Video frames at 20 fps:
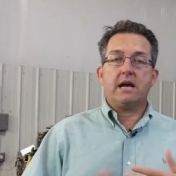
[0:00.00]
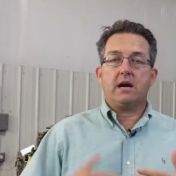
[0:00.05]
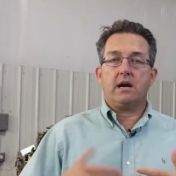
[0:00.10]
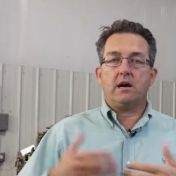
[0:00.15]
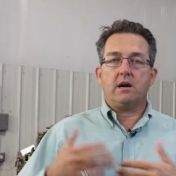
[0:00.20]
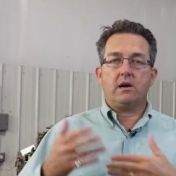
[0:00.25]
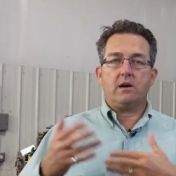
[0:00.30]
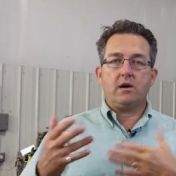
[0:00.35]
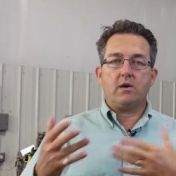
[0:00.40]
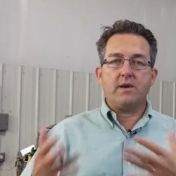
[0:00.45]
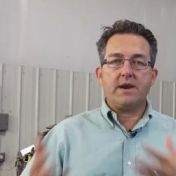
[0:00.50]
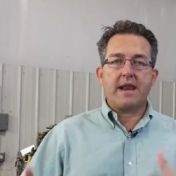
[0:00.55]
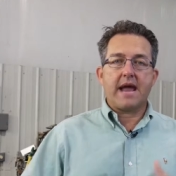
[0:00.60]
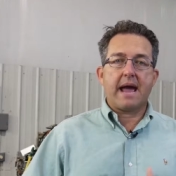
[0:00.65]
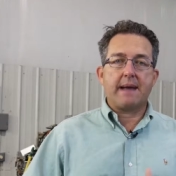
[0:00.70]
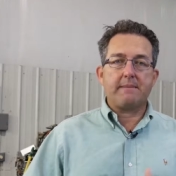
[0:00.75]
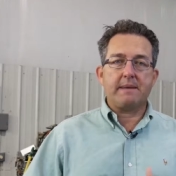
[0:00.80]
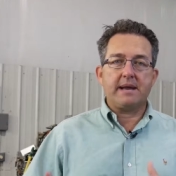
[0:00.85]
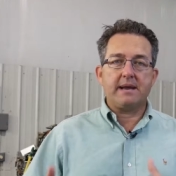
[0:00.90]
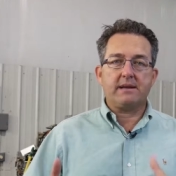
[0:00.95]
uh, or
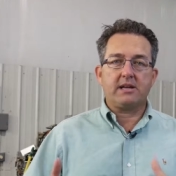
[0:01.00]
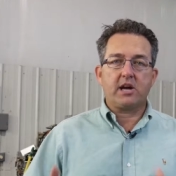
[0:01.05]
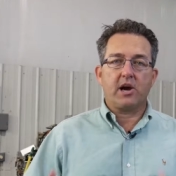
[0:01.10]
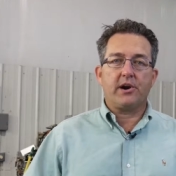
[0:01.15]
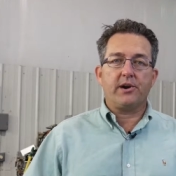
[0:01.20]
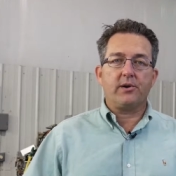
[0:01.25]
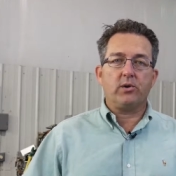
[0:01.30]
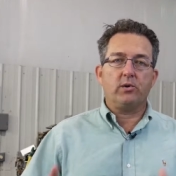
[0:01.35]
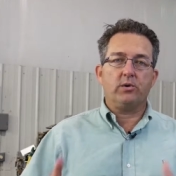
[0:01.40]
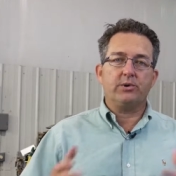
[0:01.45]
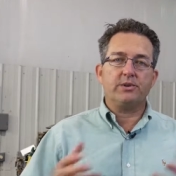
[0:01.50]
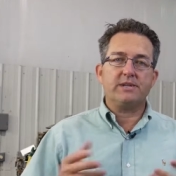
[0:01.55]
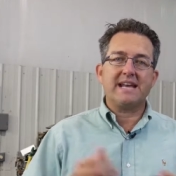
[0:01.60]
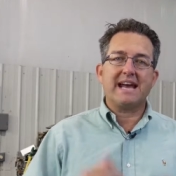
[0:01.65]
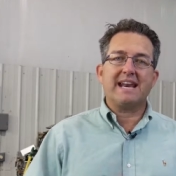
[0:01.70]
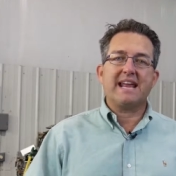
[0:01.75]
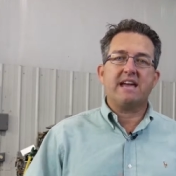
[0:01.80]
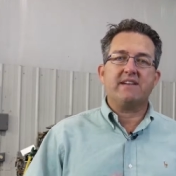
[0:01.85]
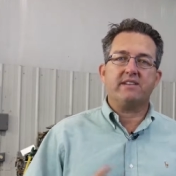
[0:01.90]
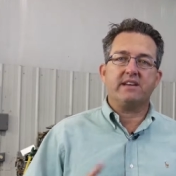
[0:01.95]
not in cardholders
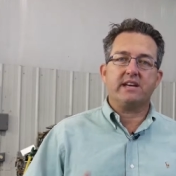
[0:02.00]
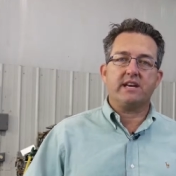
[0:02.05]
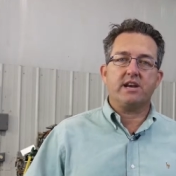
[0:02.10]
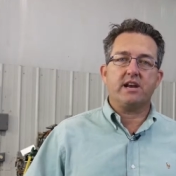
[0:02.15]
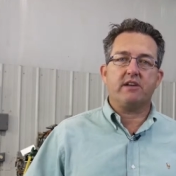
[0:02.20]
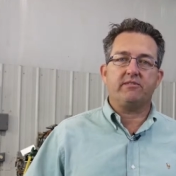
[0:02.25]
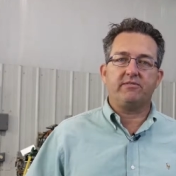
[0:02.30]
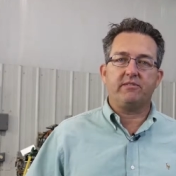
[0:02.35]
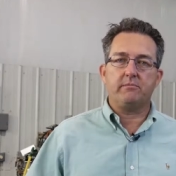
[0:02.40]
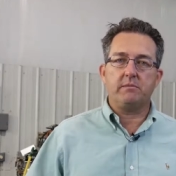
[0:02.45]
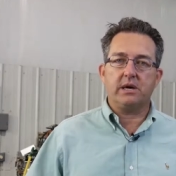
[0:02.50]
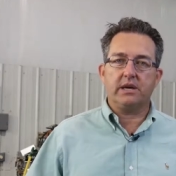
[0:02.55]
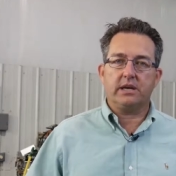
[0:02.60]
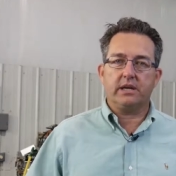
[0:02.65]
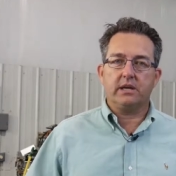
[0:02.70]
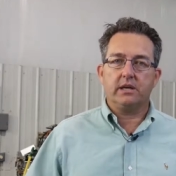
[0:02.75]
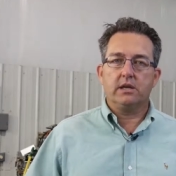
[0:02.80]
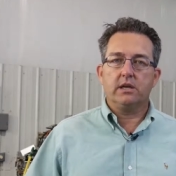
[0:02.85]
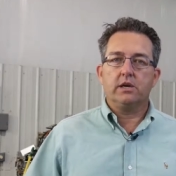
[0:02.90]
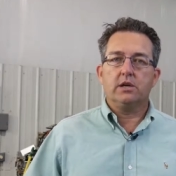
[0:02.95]
not having enough of money.
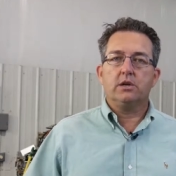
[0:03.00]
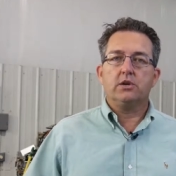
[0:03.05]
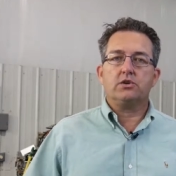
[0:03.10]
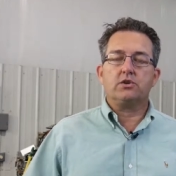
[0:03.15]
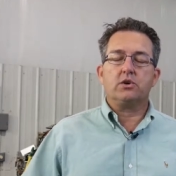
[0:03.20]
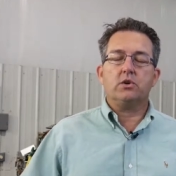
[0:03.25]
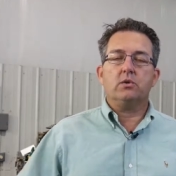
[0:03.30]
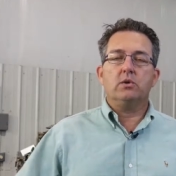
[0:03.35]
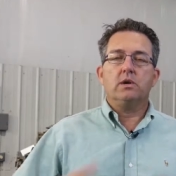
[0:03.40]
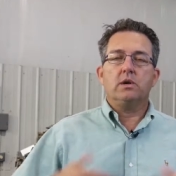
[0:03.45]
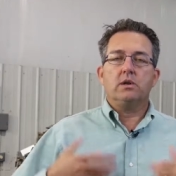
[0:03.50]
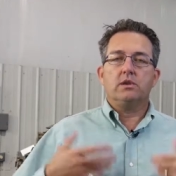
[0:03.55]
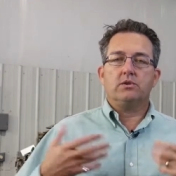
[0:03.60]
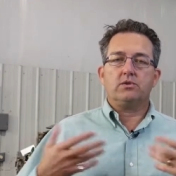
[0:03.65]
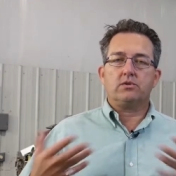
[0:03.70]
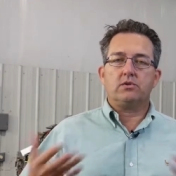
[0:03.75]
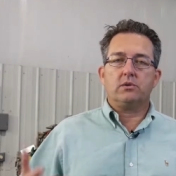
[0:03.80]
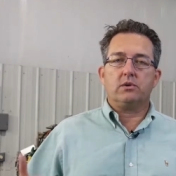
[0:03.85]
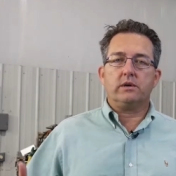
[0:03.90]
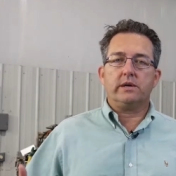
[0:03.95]
So
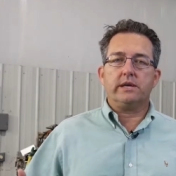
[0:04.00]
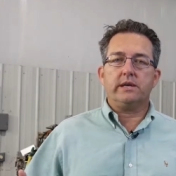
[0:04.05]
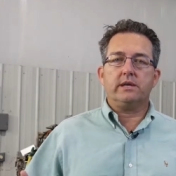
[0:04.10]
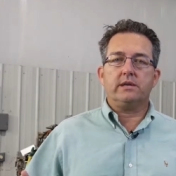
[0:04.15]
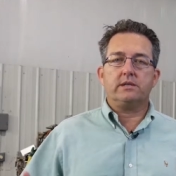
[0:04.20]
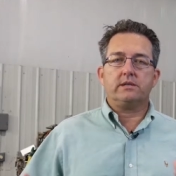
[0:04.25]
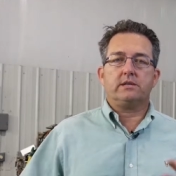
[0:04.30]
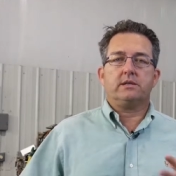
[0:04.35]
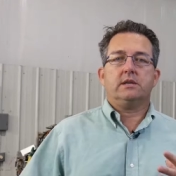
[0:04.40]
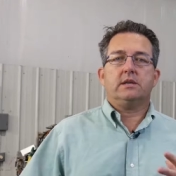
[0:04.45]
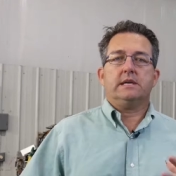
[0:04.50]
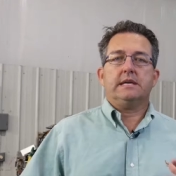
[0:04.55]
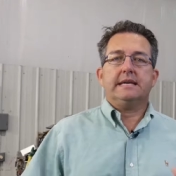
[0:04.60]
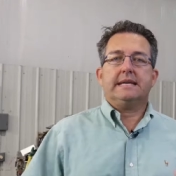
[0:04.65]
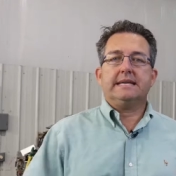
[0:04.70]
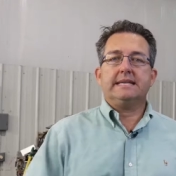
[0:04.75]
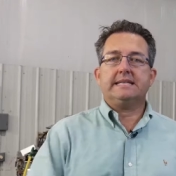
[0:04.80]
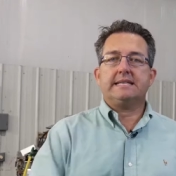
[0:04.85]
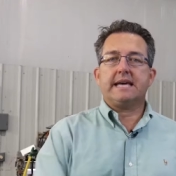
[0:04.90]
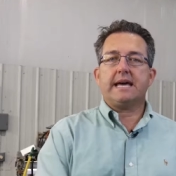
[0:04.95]
story is
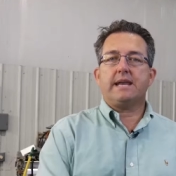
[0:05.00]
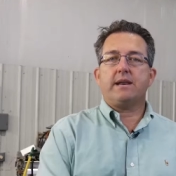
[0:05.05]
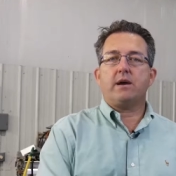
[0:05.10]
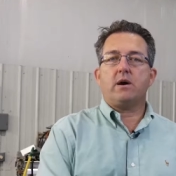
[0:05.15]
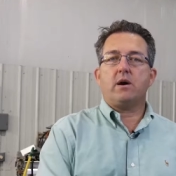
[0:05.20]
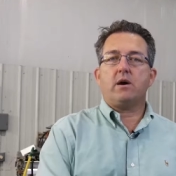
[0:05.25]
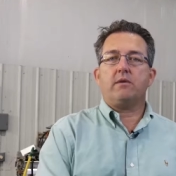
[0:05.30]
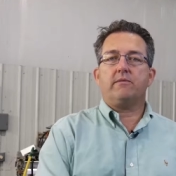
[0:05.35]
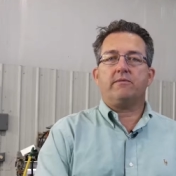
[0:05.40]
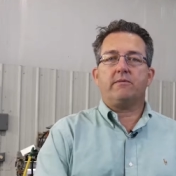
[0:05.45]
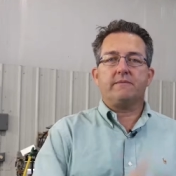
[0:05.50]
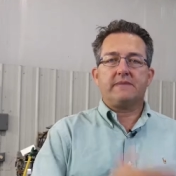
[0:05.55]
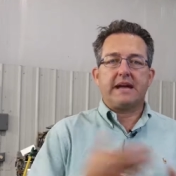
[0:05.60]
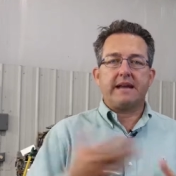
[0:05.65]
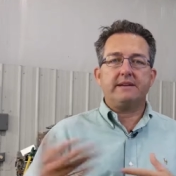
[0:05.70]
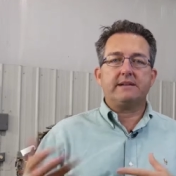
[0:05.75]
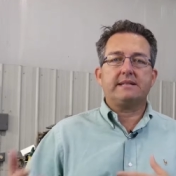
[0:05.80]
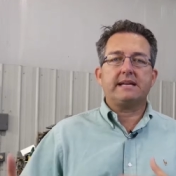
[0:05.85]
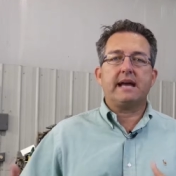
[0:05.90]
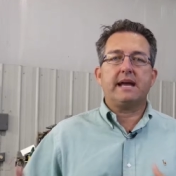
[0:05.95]
is that from
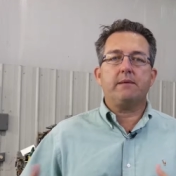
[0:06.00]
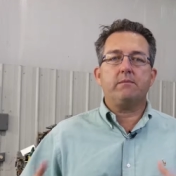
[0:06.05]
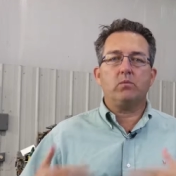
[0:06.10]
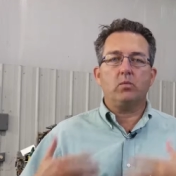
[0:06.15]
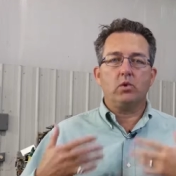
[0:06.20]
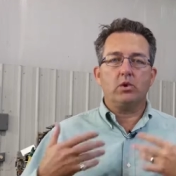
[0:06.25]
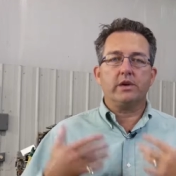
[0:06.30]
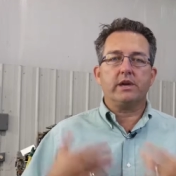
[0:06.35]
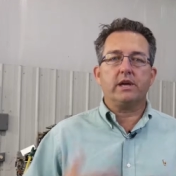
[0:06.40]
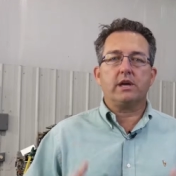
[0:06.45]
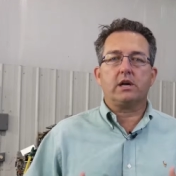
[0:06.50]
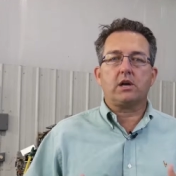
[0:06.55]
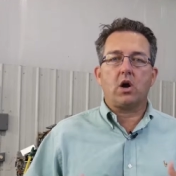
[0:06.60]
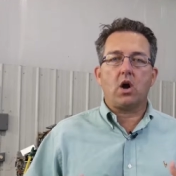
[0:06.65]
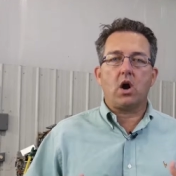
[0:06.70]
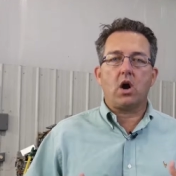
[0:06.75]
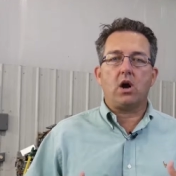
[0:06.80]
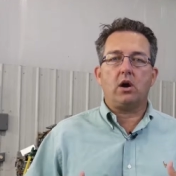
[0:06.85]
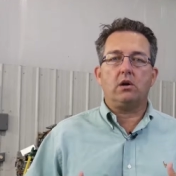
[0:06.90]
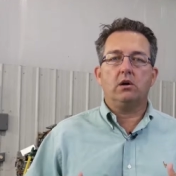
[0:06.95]
time to time we'll get a
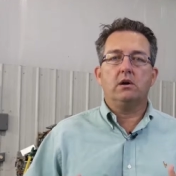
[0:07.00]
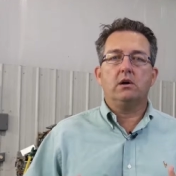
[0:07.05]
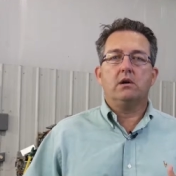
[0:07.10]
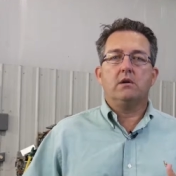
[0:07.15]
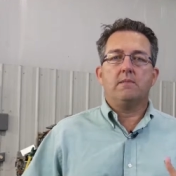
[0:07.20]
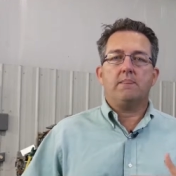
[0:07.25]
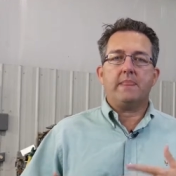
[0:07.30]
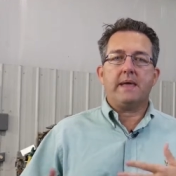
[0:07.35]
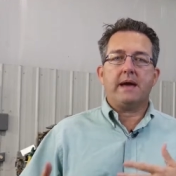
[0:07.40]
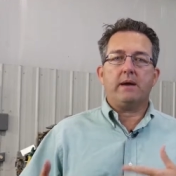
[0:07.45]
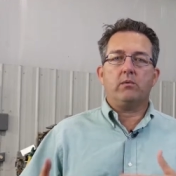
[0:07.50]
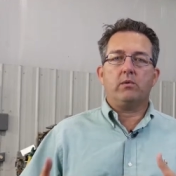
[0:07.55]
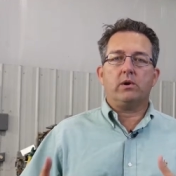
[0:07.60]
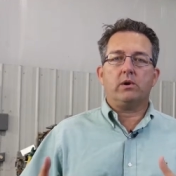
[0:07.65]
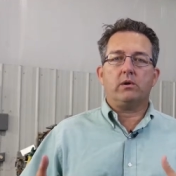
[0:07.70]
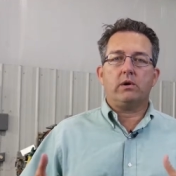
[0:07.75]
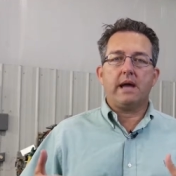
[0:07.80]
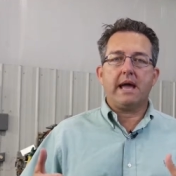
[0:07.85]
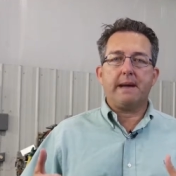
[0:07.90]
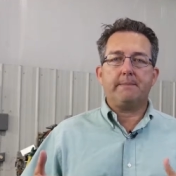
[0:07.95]
call that
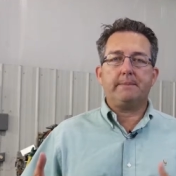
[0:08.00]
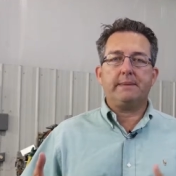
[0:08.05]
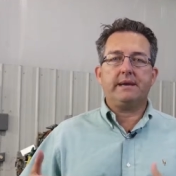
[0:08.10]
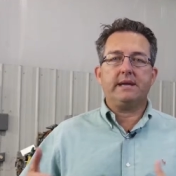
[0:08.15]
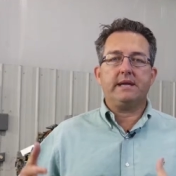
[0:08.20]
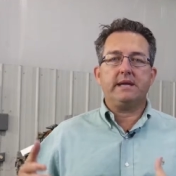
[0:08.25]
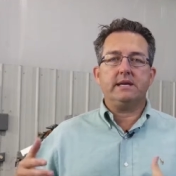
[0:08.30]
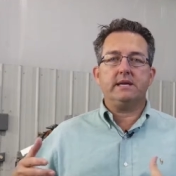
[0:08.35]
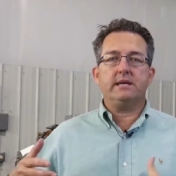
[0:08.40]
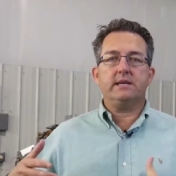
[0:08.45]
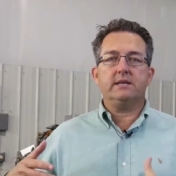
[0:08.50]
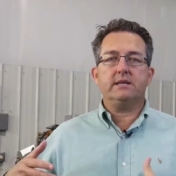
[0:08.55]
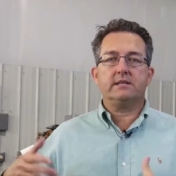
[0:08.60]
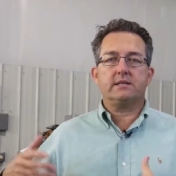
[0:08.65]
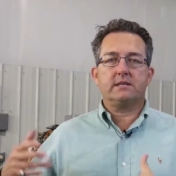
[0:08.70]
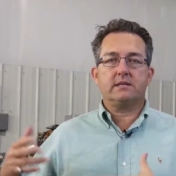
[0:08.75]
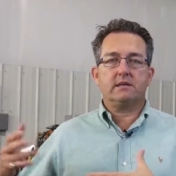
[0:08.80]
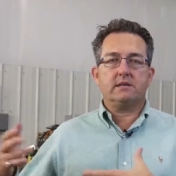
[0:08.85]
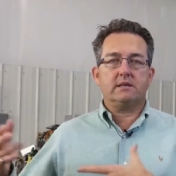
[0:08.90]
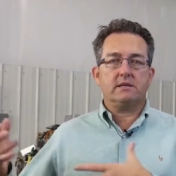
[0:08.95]
what'll happen is